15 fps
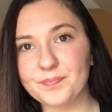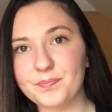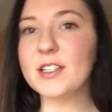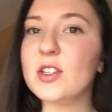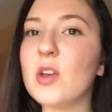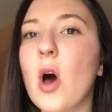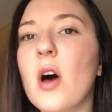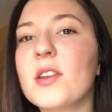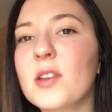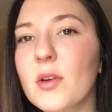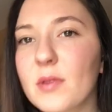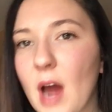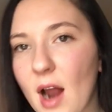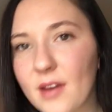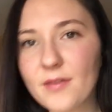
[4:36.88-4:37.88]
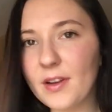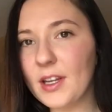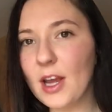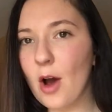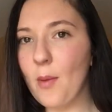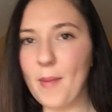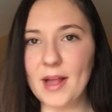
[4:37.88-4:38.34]
This is also not a
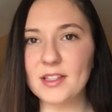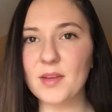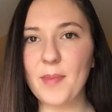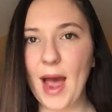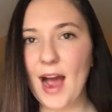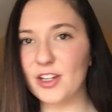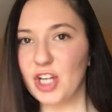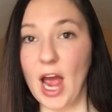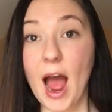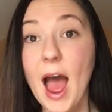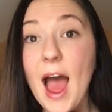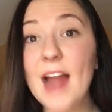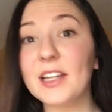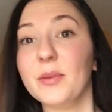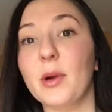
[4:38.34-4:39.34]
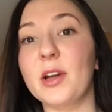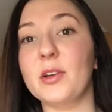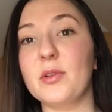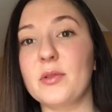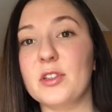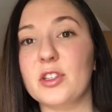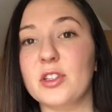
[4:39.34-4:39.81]
video meant to bash anyone
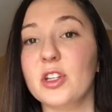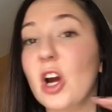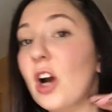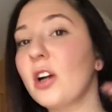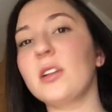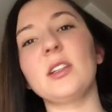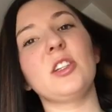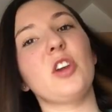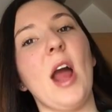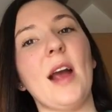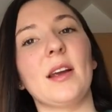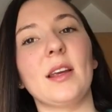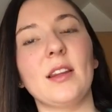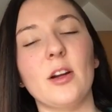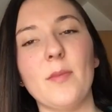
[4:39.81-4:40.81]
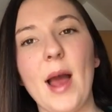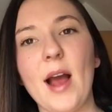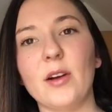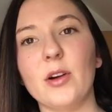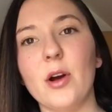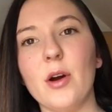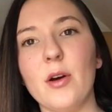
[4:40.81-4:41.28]
who's currently tracking their
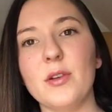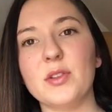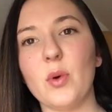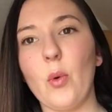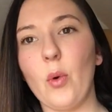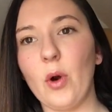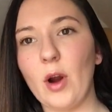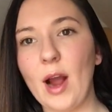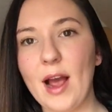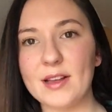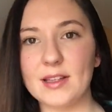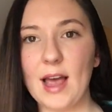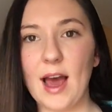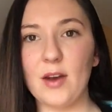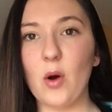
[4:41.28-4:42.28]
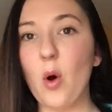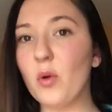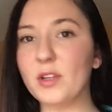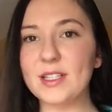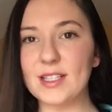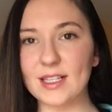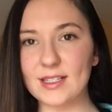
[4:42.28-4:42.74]
macros or has had
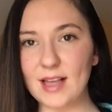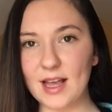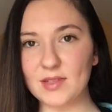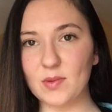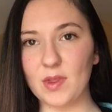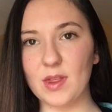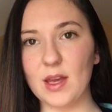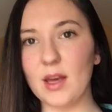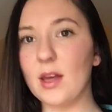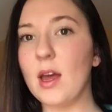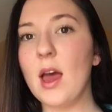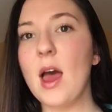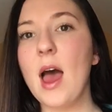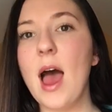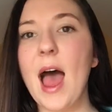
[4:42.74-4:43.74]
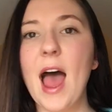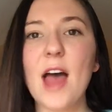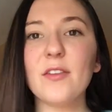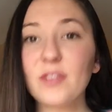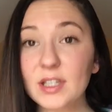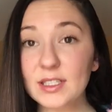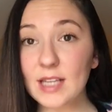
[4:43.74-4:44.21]
only success with it.
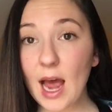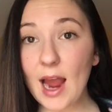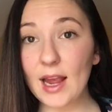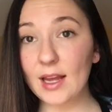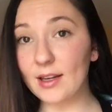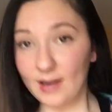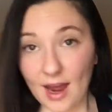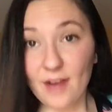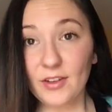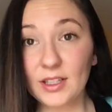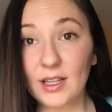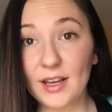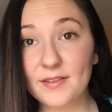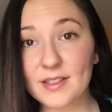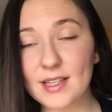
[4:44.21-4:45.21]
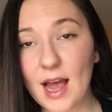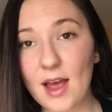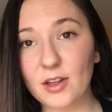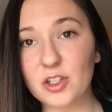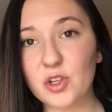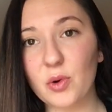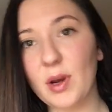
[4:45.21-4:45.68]
Every diet and every
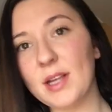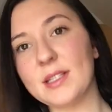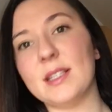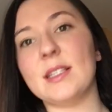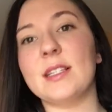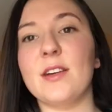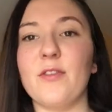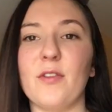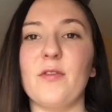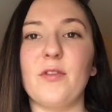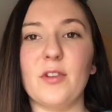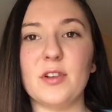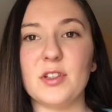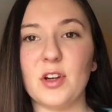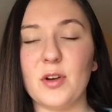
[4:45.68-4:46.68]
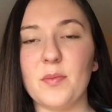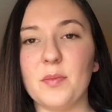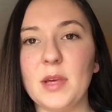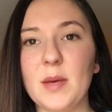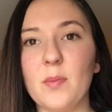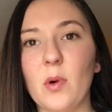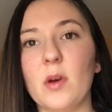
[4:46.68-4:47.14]
lifestyle choice is different for certain
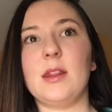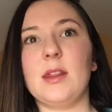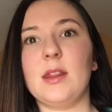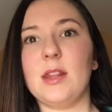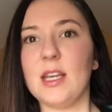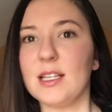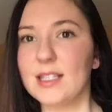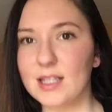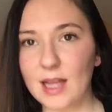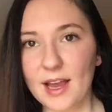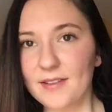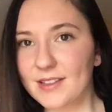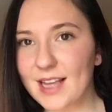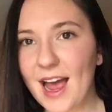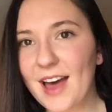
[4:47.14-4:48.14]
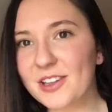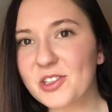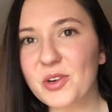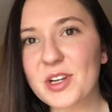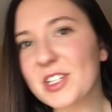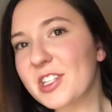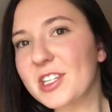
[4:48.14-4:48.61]
people. This lifestyle
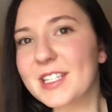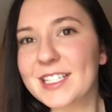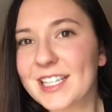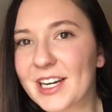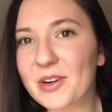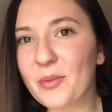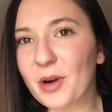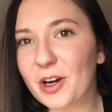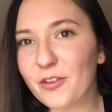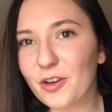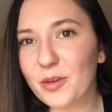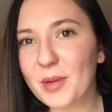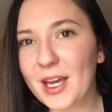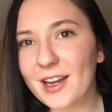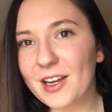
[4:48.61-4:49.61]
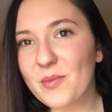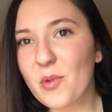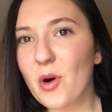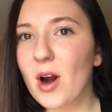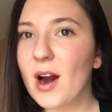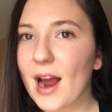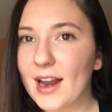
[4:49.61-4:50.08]
choice just didn't work for me
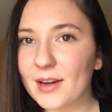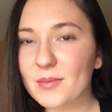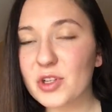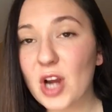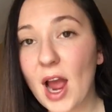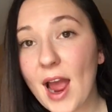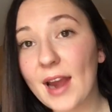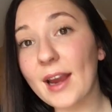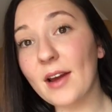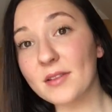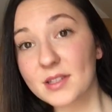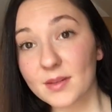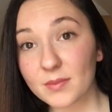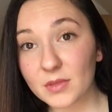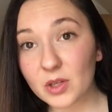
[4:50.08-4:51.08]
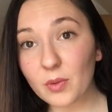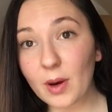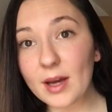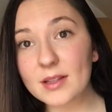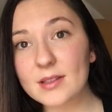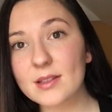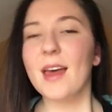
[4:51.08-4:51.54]
anymore, and I'm trying out some new
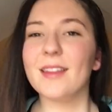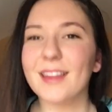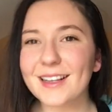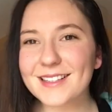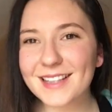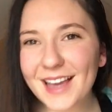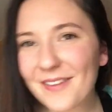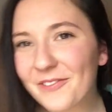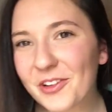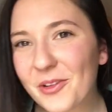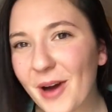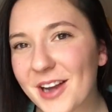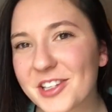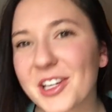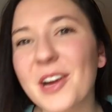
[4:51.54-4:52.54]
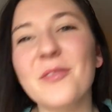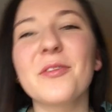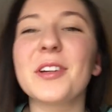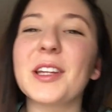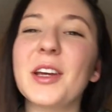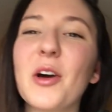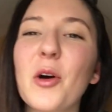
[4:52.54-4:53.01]
ones. Thanks again for watching. I
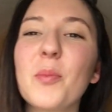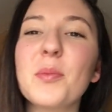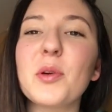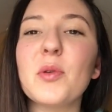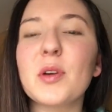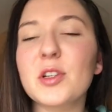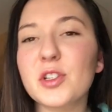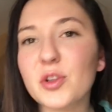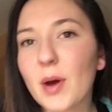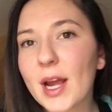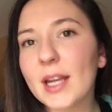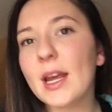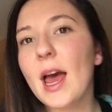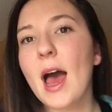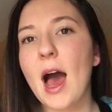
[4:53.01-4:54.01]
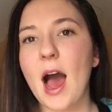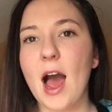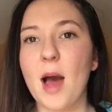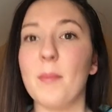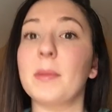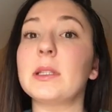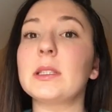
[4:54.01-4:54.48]
really hope you enjoyed.
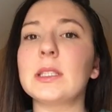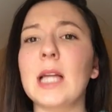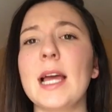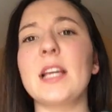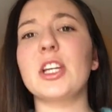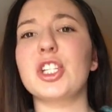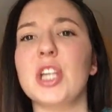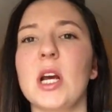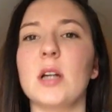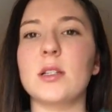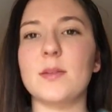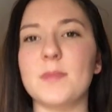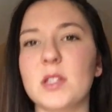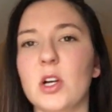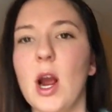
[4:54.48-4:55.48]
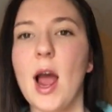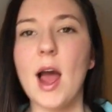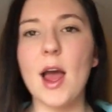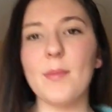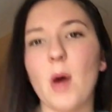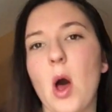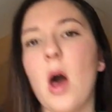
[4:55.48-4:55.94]
Like, share,
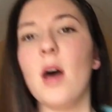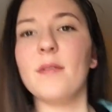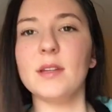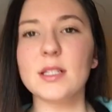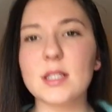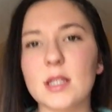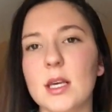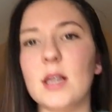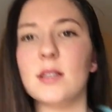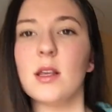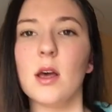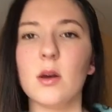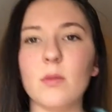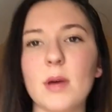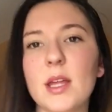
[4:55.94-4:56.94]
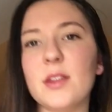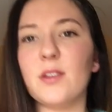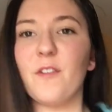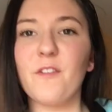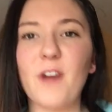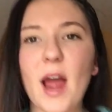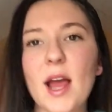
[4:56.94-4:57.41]
subscribe, all of these things with
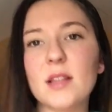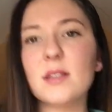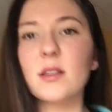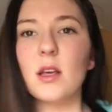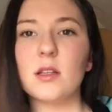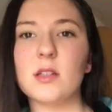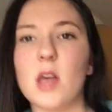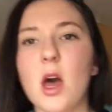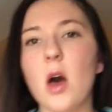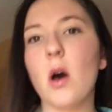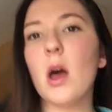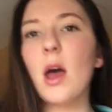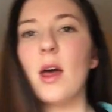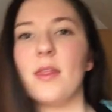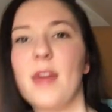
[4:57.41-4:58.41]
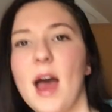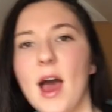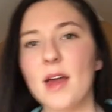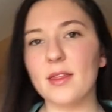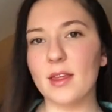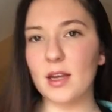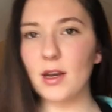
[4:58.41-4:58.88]
your friends. So
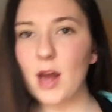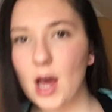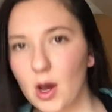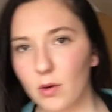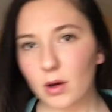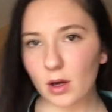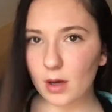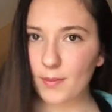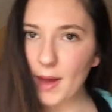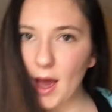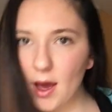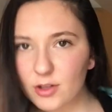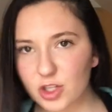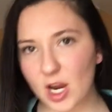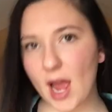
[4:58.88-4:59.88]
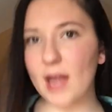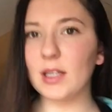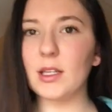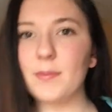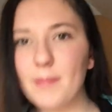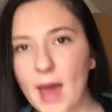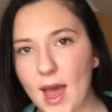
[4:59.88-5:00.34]
that they know about
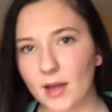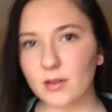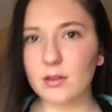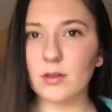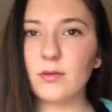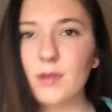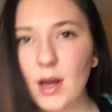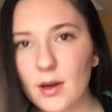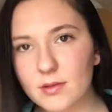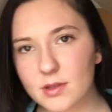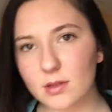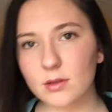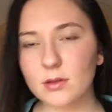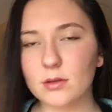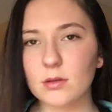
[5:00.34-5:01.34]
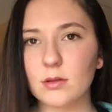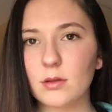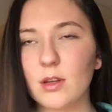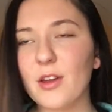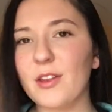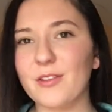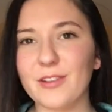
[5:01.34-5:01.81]
tracking macros.
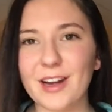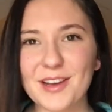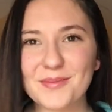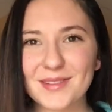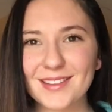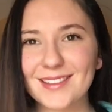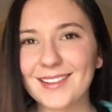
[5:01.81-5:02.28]
Oh, that rhymes.